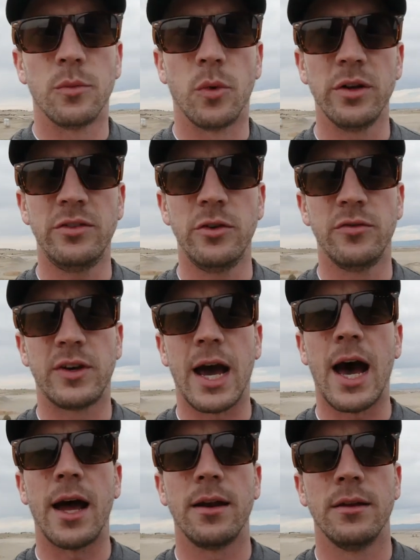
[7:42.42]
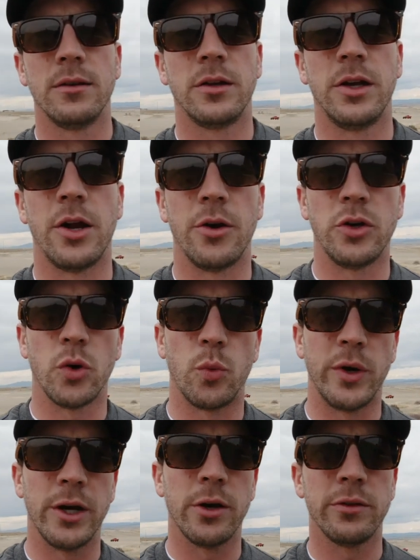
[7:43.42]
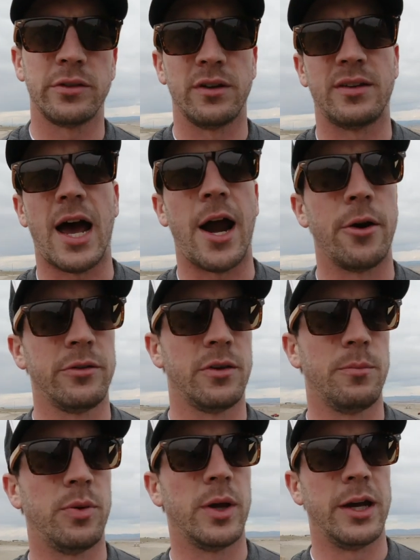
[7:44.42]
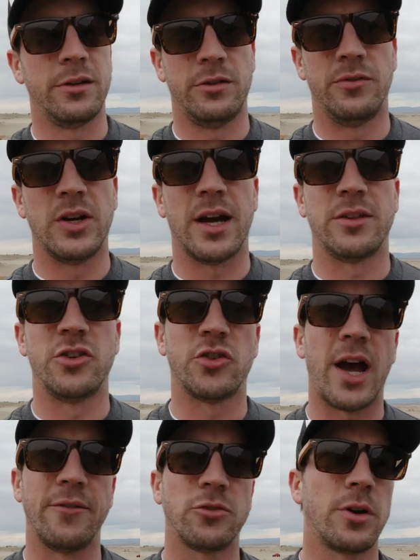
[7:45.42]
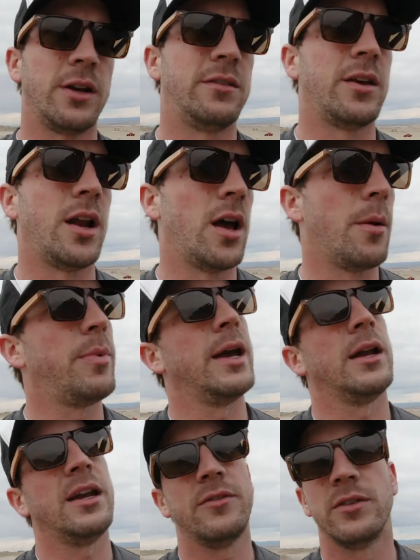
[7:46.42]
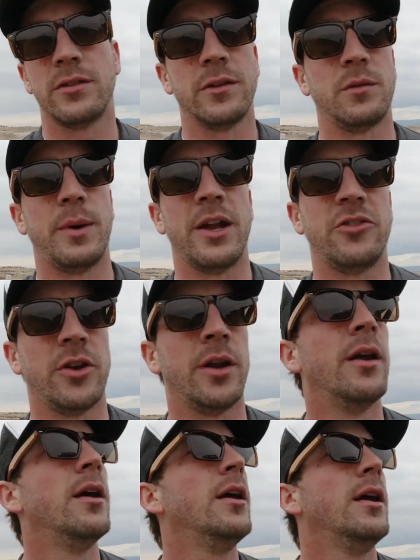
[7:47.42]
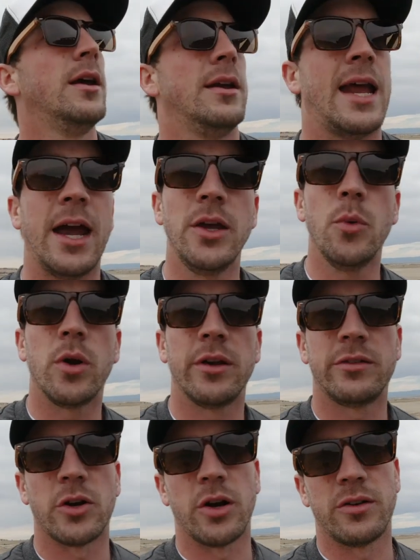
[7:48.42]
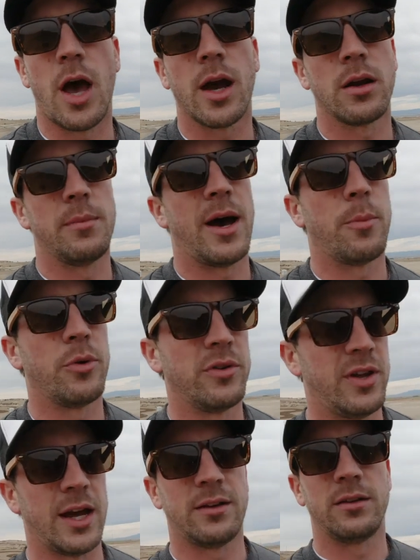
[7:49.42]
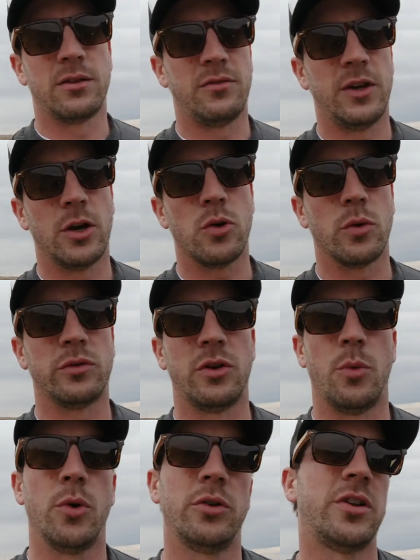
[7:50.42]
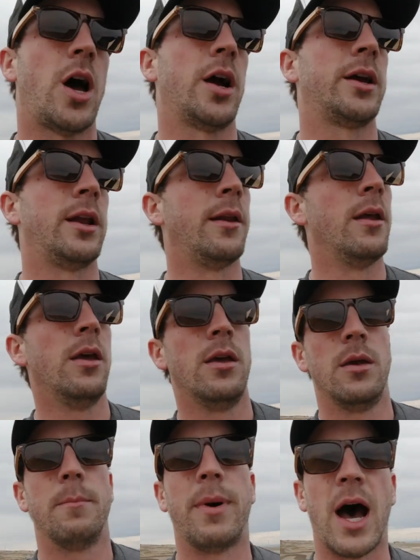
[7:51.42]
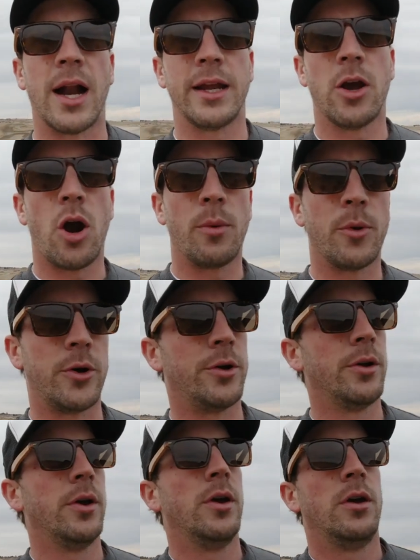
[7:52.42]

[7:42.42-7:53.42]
Once you've got you know your wheels and tires in place, you've got the drivetrain set up and even suspension, now you want to start talking about protecting the vehicle. So we're talking body armor,